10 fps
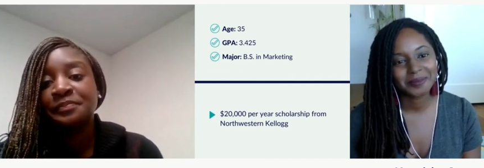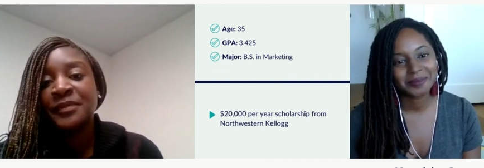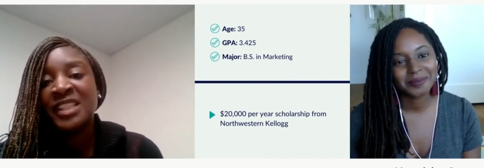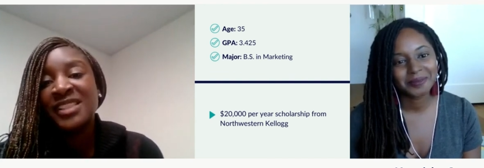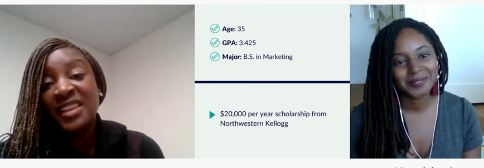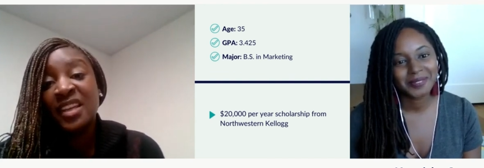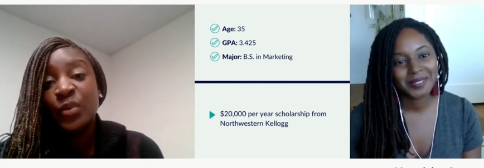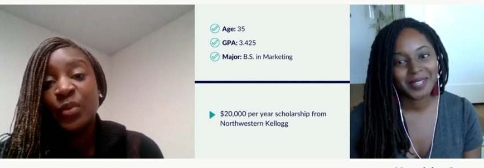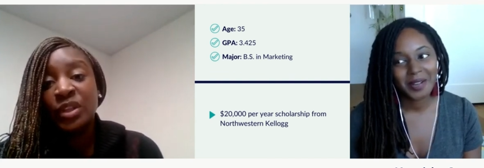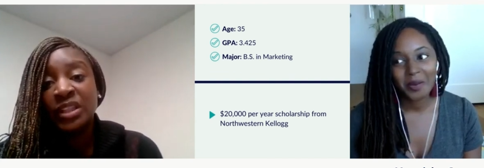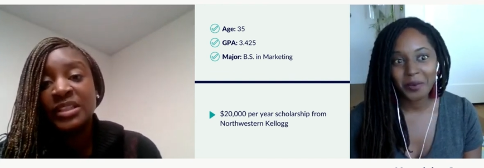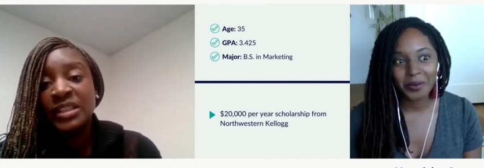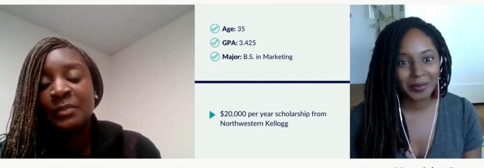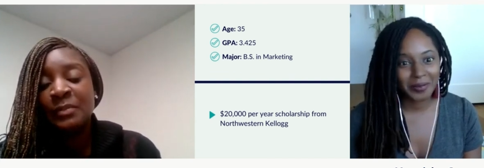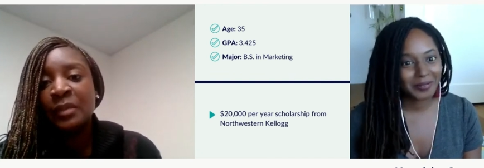Speaker 1: because I think it really did
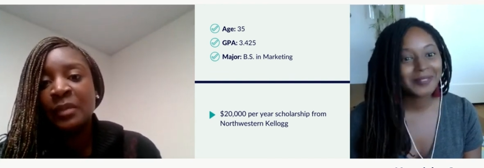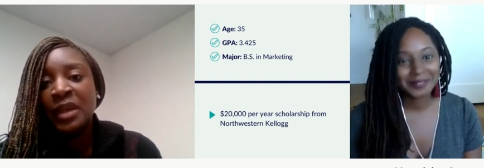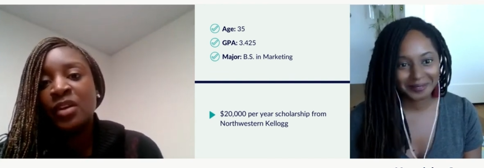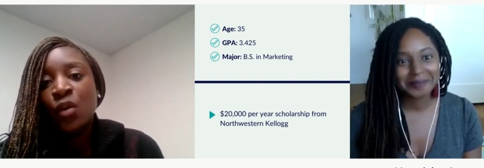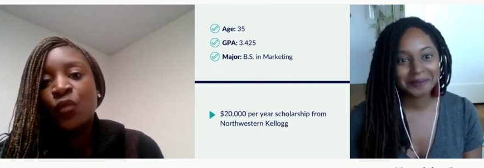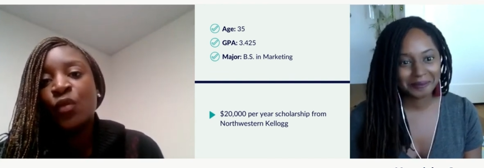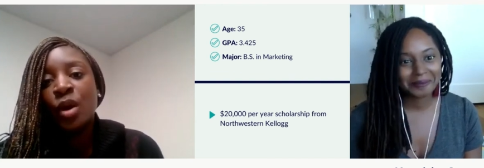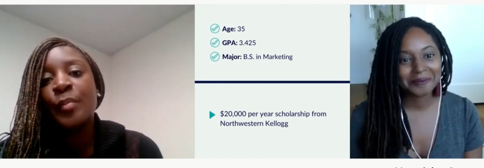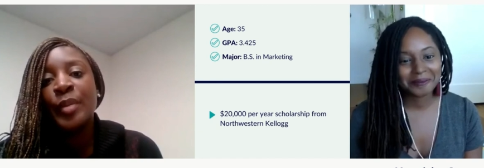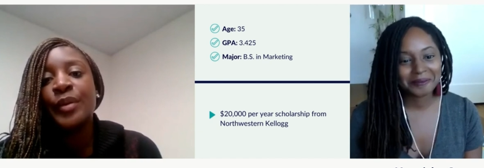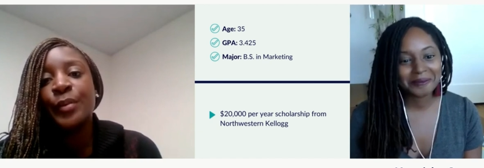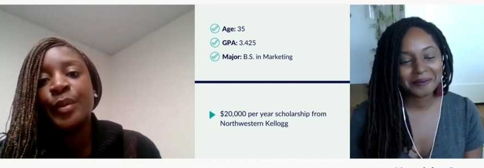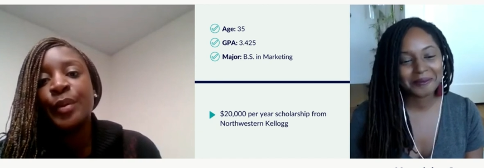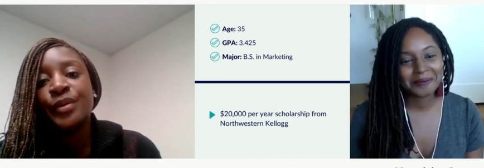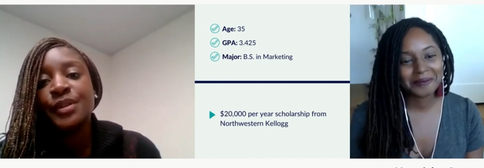make me an overall better
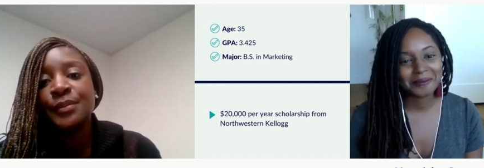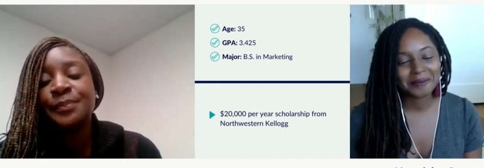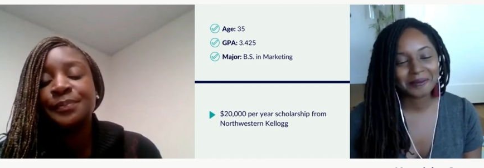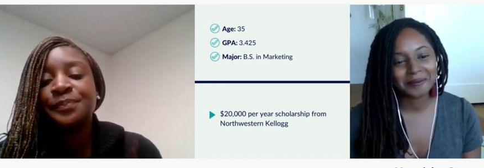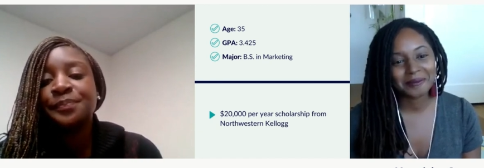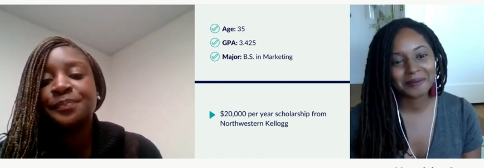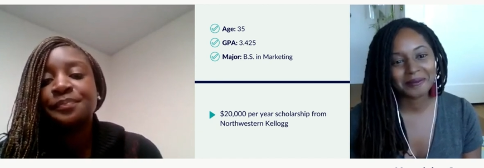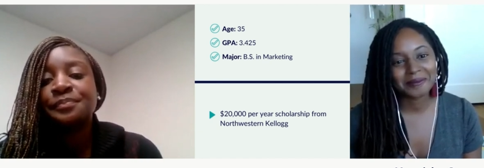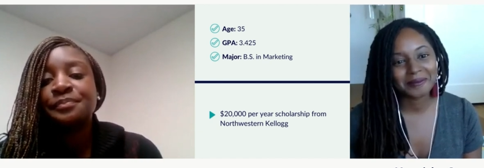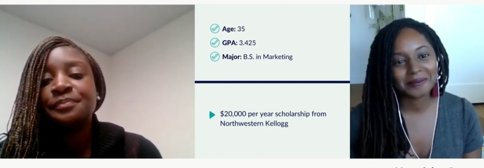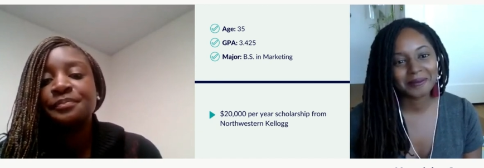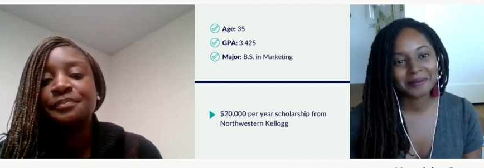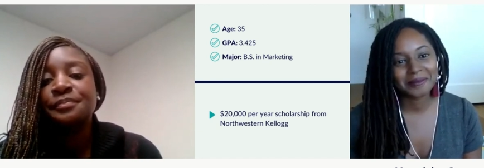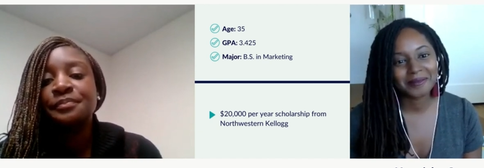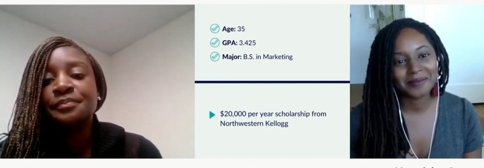person.
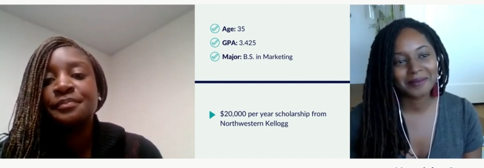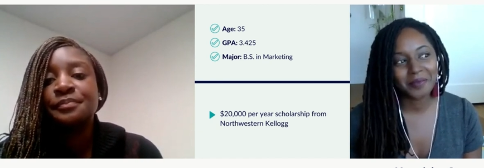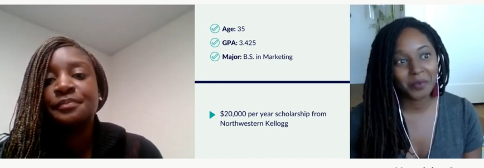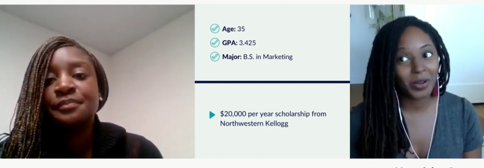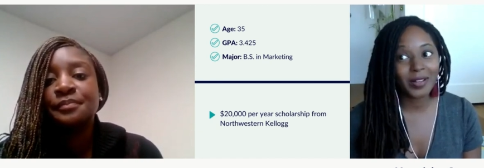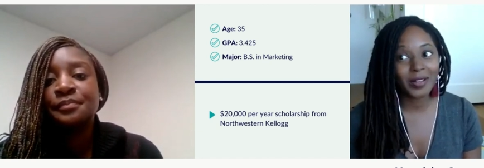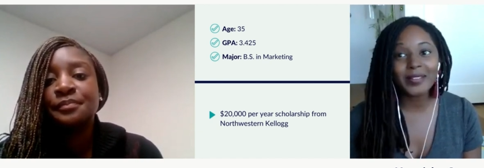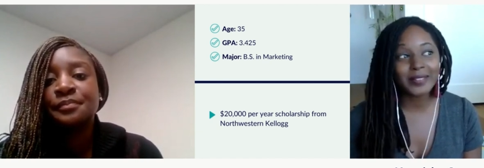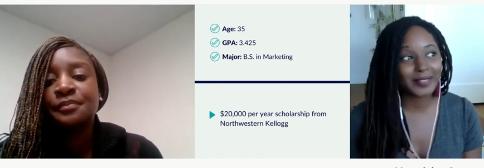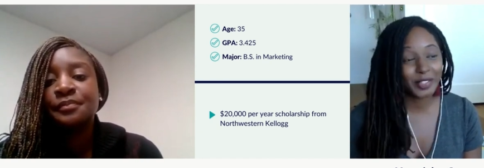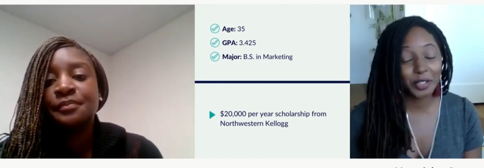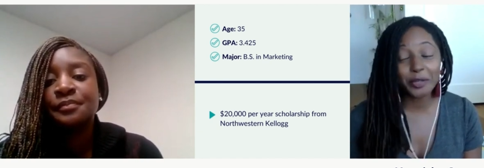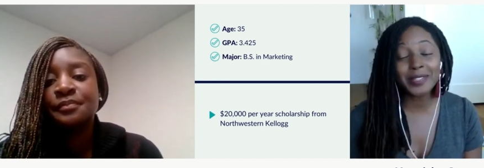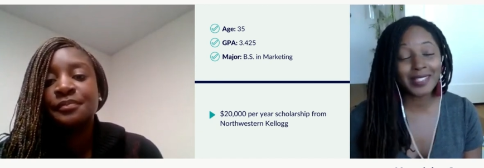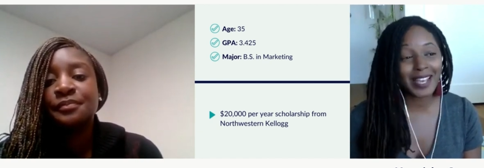
Speaker 2: Well, you
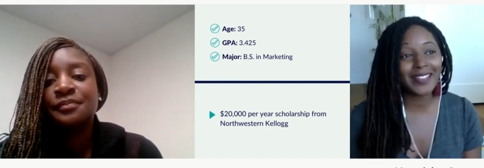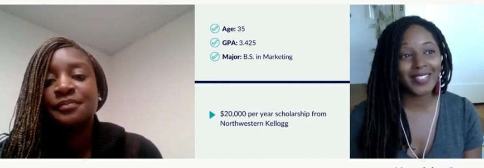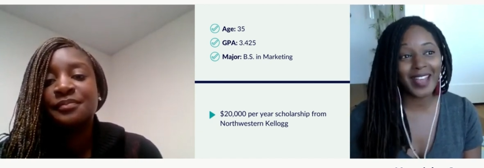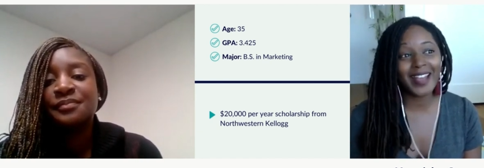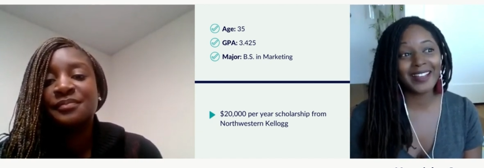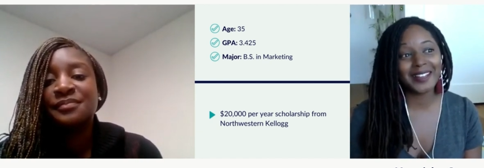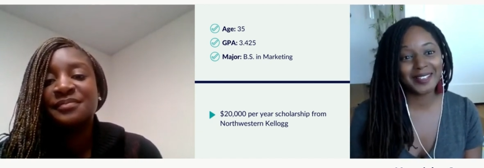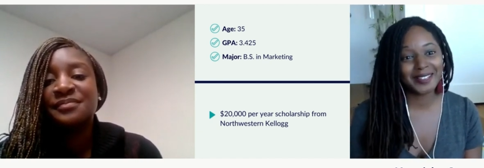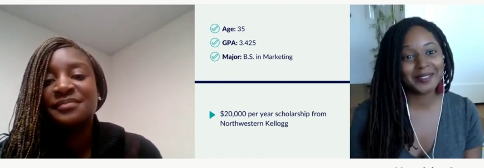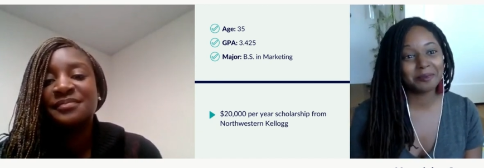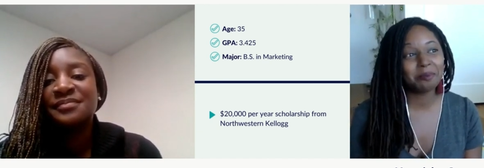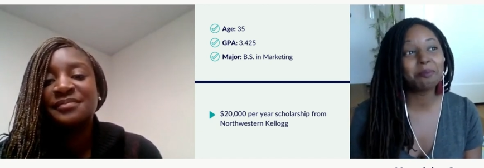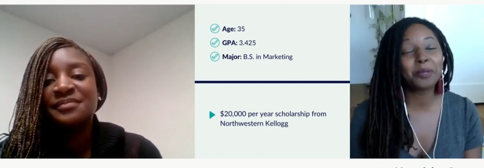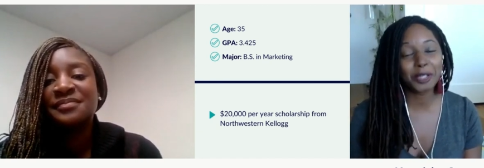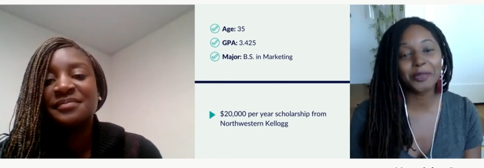said that
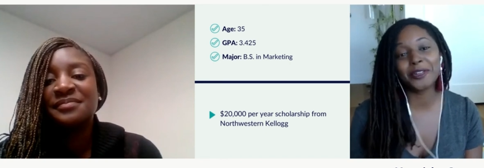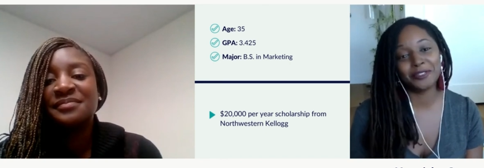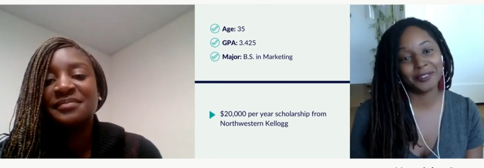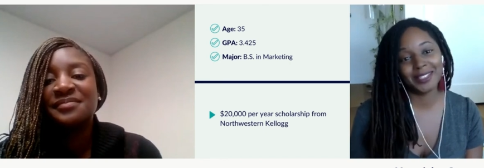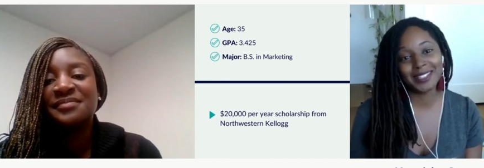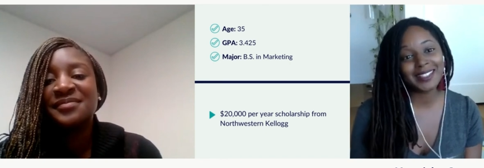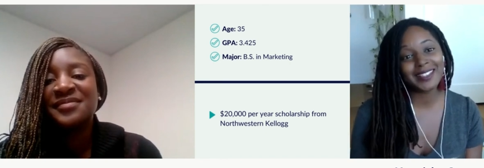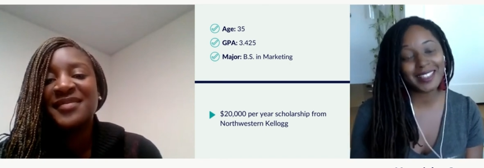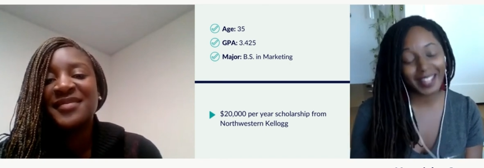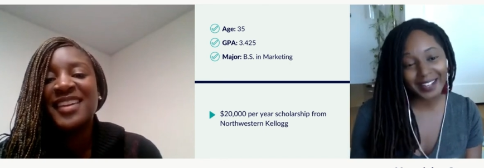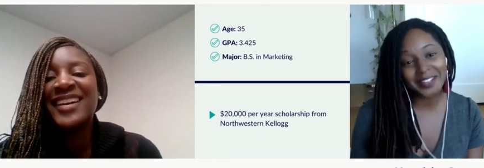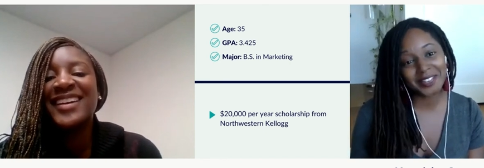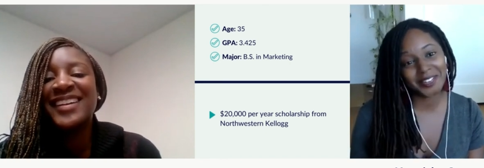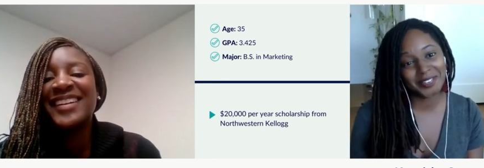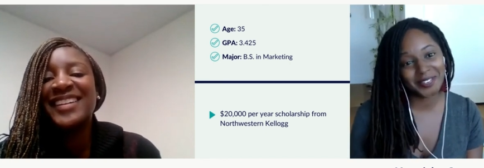beautifully.
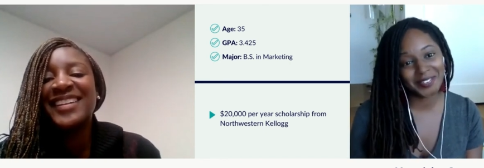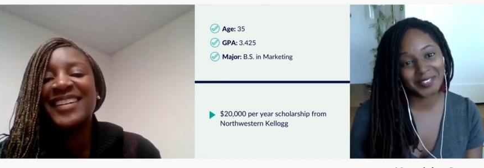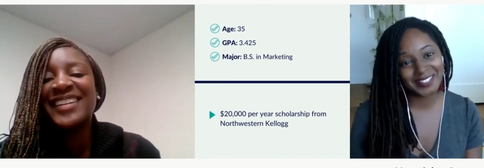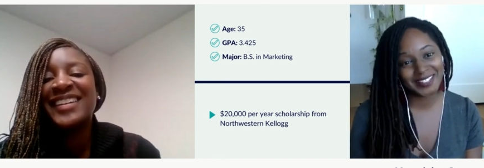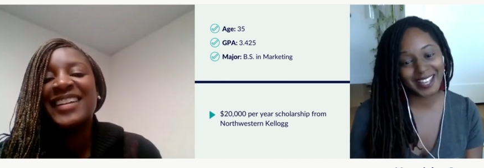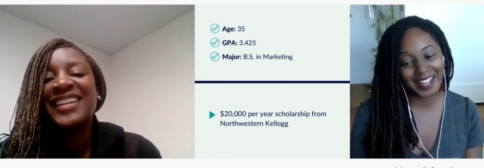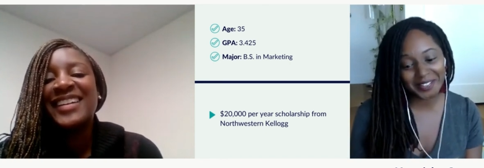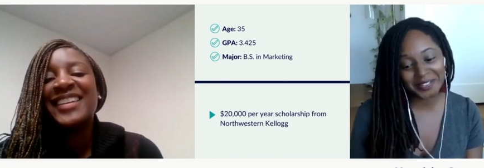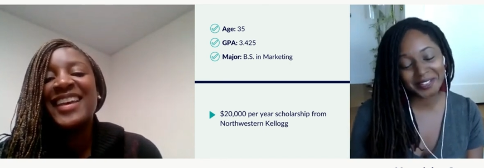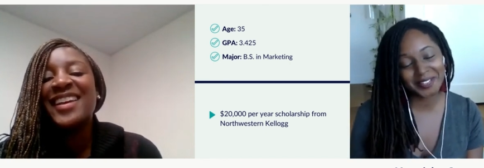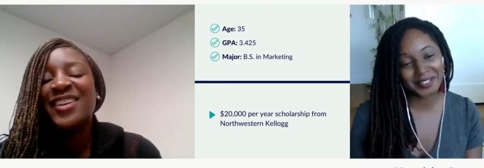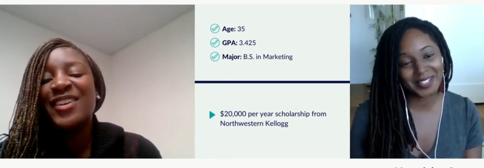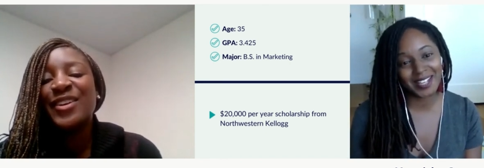Thank you. Thank you. Thank Kisa.